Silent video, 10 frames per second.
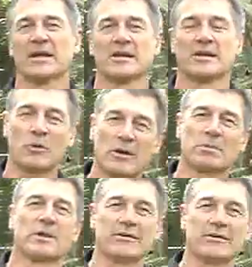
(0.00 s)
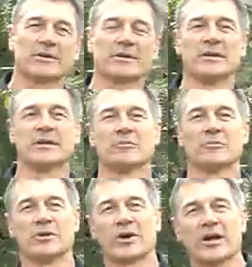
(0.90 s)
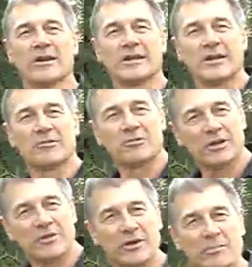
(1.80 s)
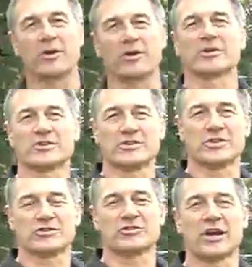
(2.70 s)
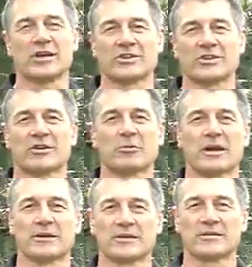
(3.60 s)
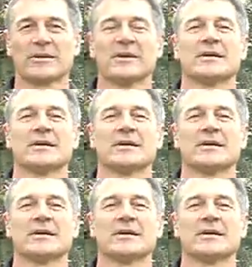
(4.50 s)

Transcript: And you won't believe it, you not only get rid of the Americans and the Australians out of Wellington,